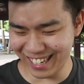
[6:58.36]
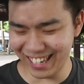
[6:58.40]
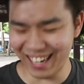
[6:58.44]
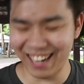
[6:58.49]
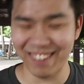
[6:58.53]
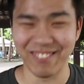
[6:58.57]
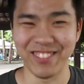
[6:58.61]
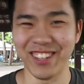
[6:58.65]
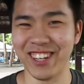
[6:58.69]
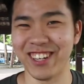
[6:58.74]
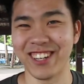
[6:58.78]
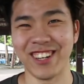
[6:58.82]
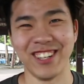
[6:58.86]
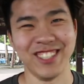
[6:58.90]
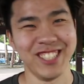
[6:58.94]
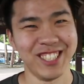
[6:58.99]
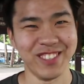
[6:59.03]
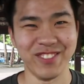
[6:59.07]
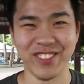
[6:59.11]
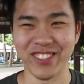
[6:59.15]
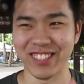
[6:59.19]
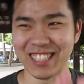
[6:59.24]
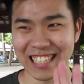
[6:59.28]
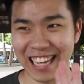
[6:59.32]
I'm not
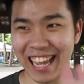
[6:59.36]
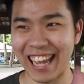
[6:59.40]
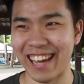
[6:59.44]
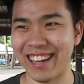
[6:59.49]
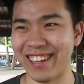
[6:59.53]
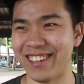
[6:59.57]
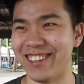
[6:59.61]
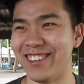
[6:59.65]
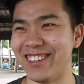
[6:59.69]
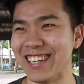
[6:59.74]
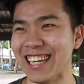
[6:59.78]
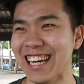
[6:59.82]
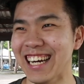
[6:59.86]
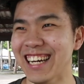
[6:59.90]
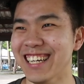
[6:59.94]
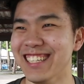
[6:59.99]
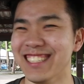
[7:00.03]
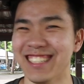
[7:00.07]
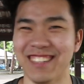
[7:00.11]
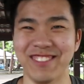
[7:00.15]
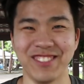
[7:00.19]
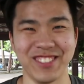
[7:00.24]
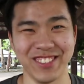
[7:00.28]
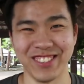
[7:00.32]
contributing at all,
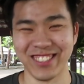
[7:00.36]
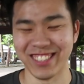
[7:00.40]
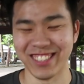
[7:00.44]
guys, I'm so